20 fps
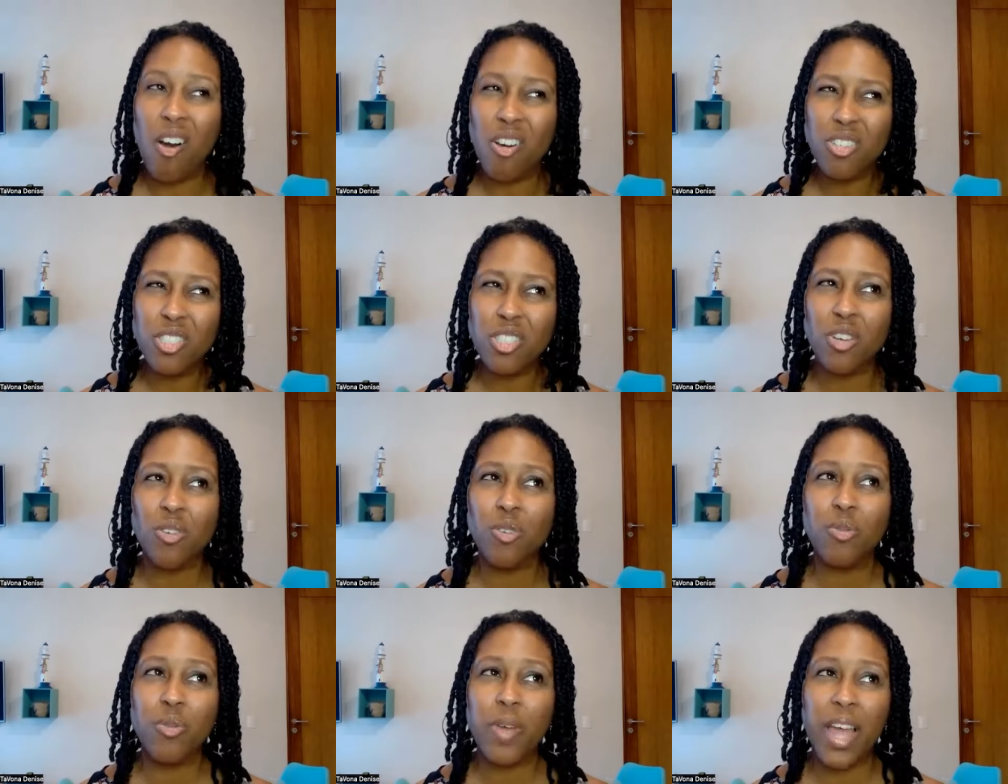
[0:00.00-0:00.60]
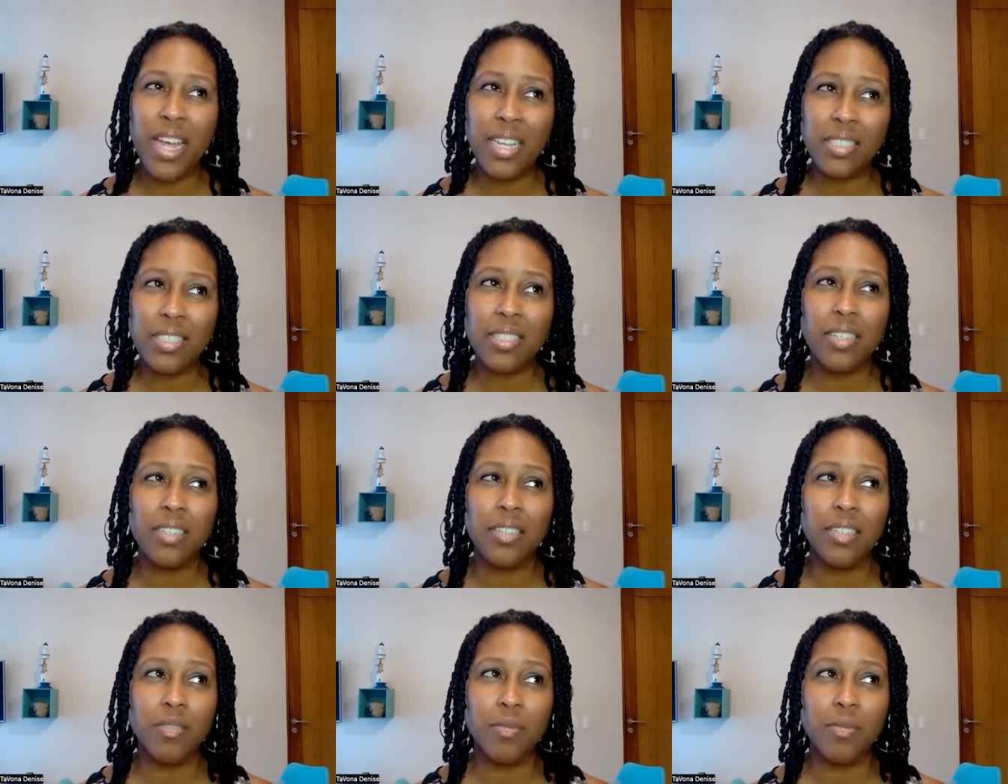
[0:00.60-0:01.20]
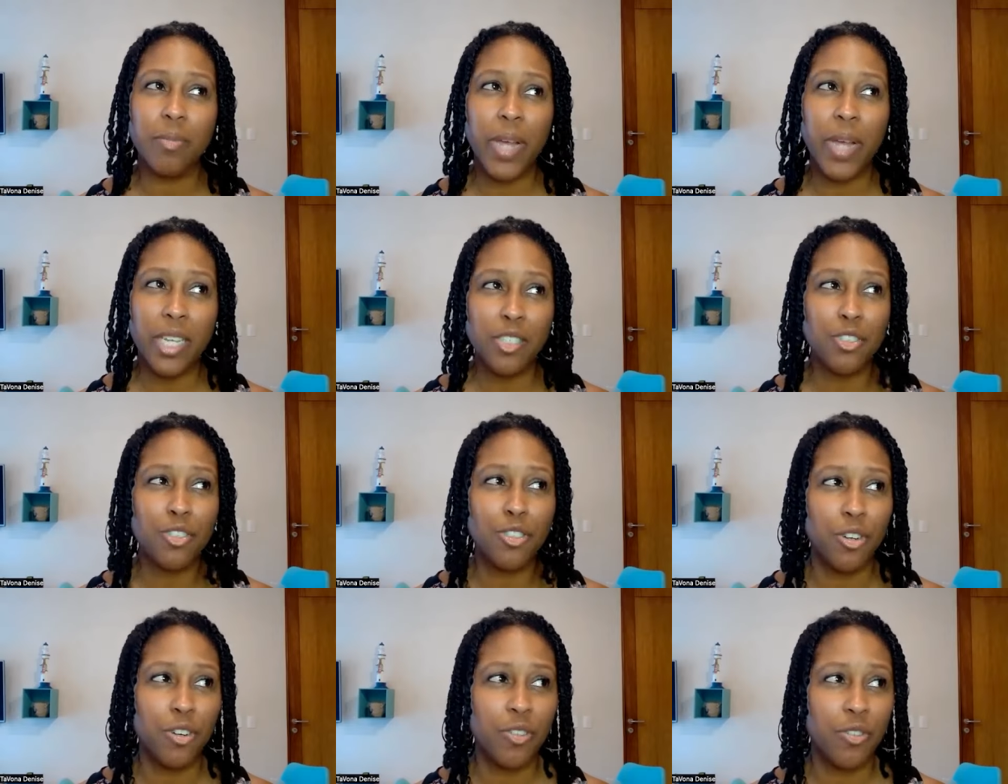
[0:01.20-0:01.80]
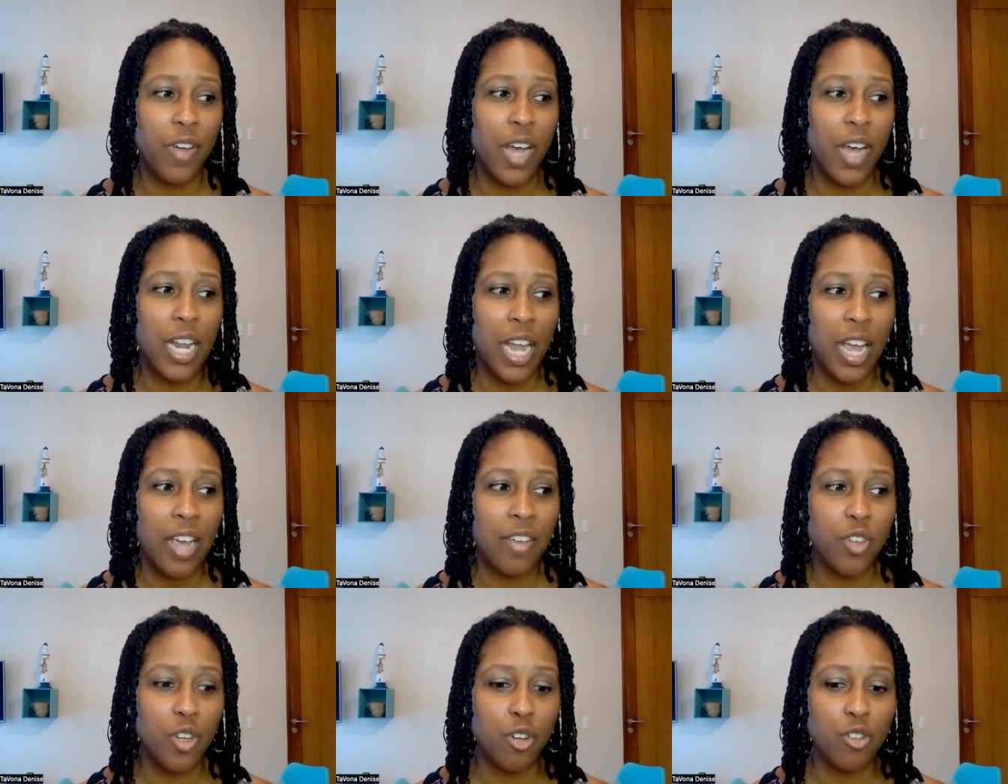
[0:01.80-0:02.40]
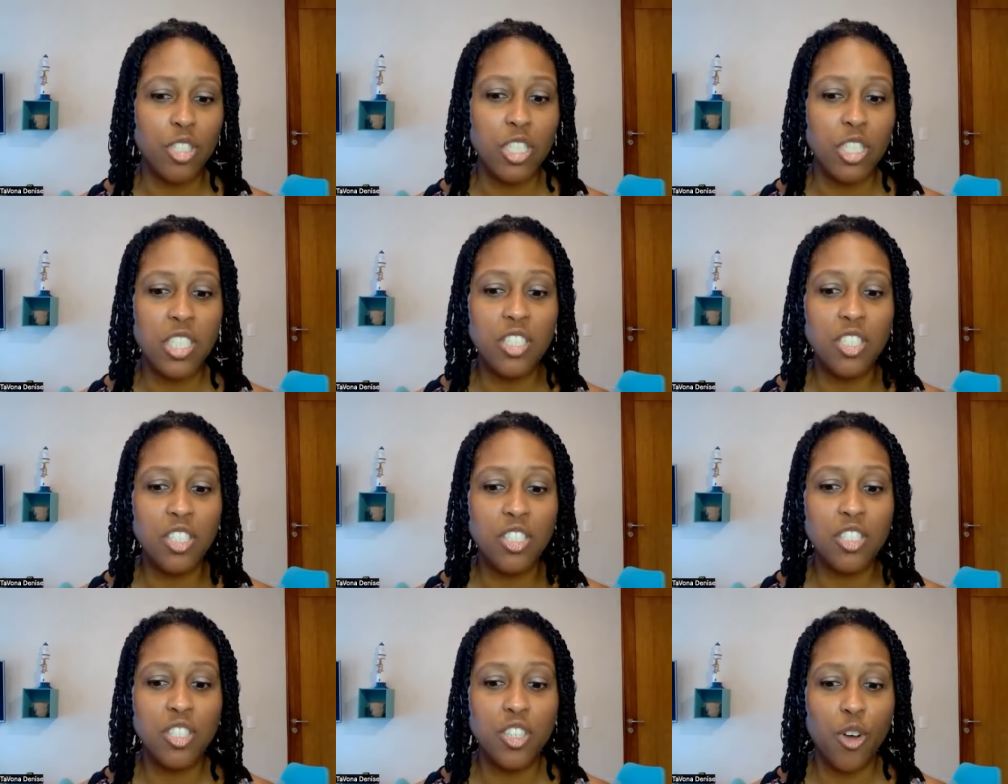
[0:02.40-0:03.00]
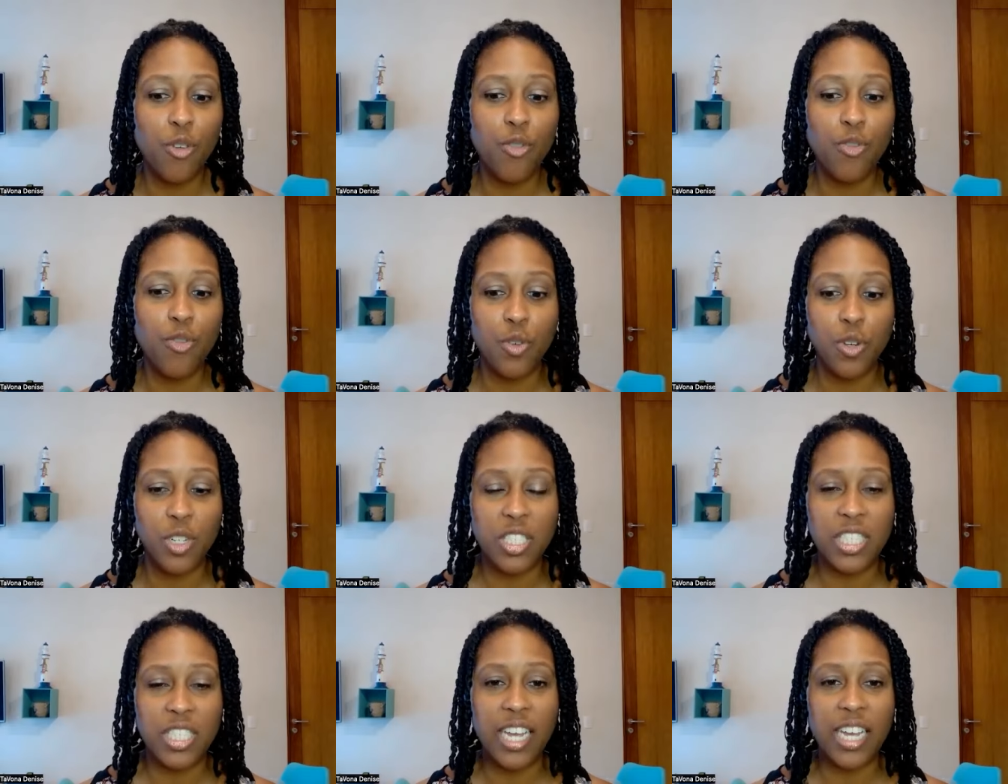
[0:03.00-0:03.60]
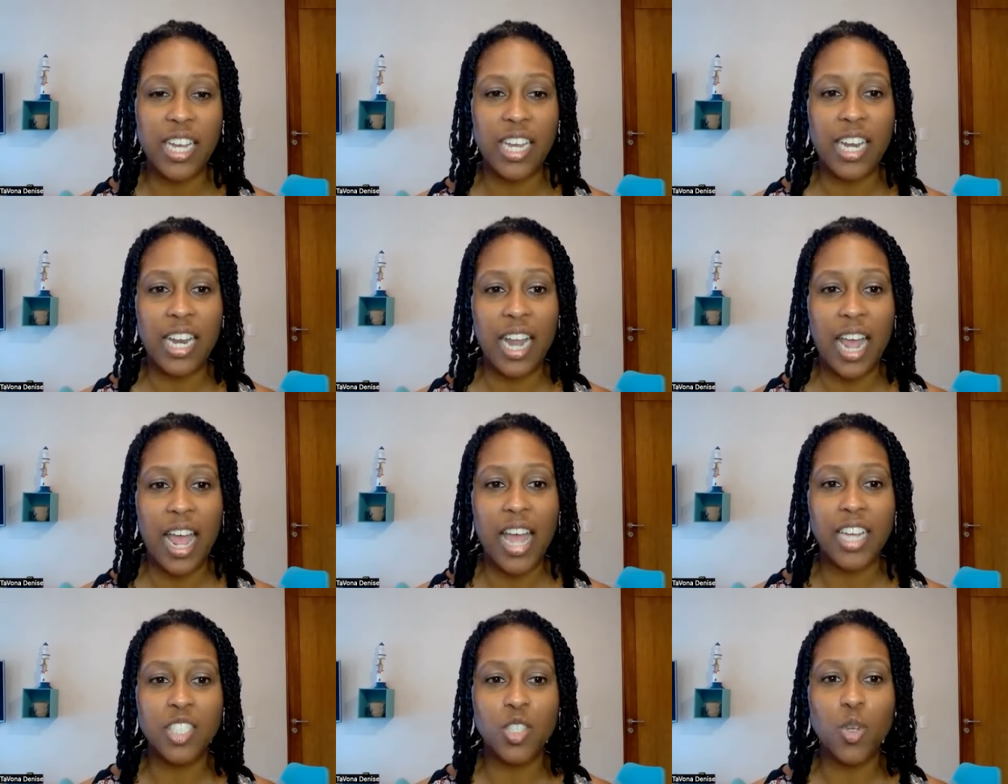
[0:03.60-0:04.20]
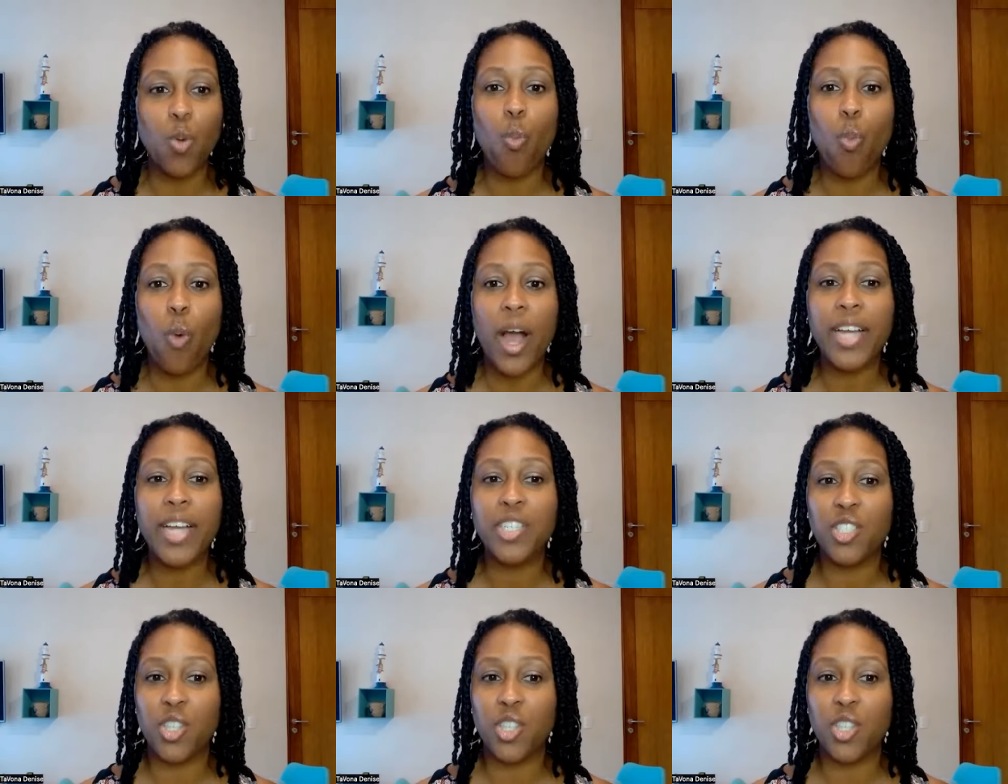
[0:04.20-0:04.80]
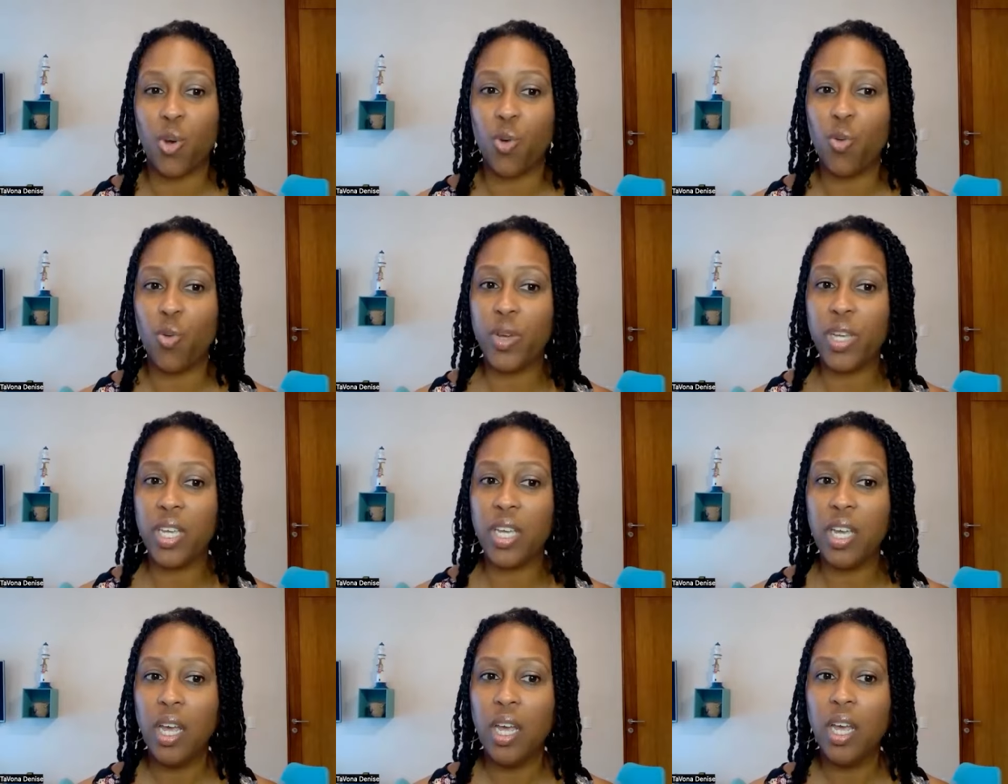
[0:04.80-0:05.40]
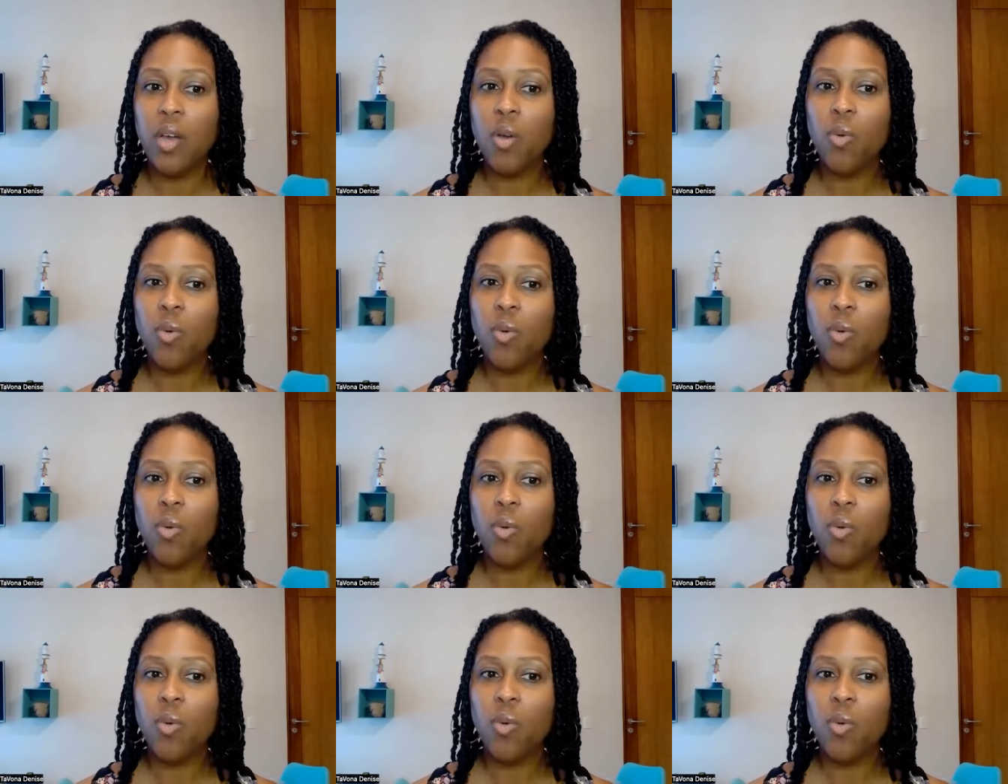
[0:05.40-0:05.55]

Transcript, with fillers: also as a master certified life coach let's just go for a second and ask why don't we